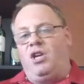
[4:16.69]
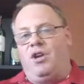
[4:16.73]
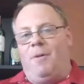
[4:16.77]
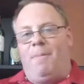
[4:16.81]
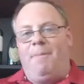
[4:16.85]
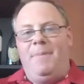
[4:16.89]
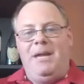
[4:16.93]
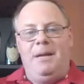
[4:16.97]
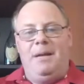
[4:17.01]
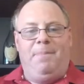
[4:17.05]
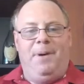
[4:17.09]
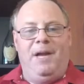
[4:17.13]
you
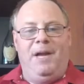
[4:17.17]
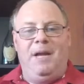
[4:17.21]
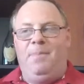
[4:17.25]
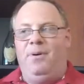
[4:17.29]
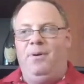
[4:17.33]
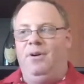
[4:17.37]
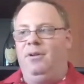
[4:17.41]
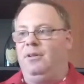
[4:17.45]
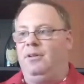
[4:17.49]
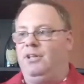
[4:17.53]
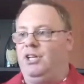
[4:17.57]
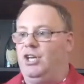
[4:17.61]
meet
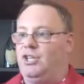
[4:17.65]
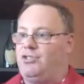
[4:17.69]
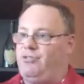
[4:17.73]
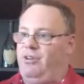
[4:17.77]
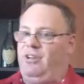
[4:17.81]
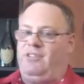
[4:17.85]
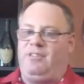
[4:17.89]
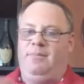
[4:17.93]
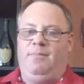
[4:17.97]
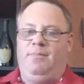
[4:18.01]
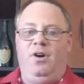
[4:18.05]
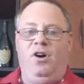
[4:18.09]
people, you
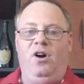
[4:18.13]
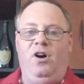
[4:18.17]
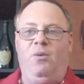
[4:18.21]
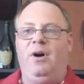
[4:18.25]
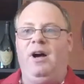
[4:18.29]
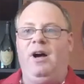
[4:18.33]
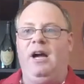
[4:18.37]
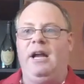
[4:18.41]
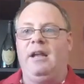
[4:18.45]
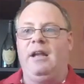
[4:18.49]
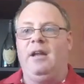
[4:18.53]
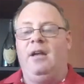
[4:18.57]
drink some more
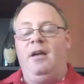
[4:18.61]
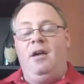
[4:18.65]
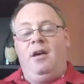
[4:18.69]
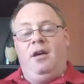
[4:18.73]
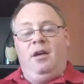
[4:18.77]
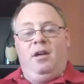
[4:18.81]
wine,